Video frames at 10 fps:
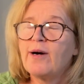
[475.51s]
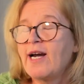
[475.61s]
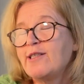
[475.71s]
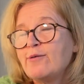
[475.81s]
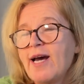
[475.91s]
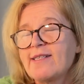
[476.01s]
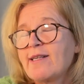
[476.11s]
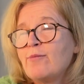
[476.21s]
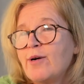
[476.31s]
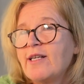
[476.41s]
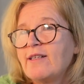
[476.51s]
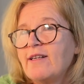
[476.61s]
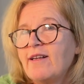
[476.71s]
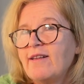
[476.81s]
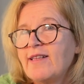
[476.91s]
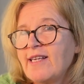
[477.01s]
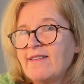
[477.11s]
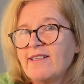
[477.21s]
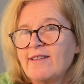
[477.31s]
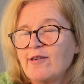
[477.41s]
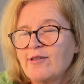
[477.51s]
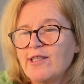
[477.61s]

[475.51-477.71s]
I do ask them what they think their